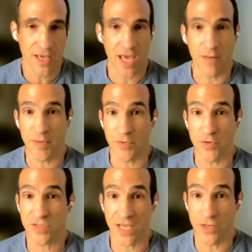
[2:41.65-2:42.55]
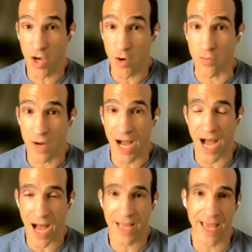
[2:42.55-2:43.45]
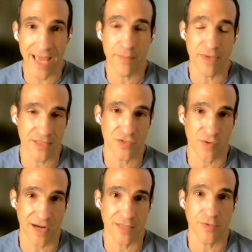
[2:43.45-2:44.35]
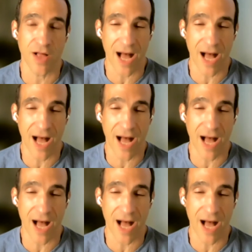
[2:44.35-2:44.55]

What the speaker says: and people who say, no, I am indistractable.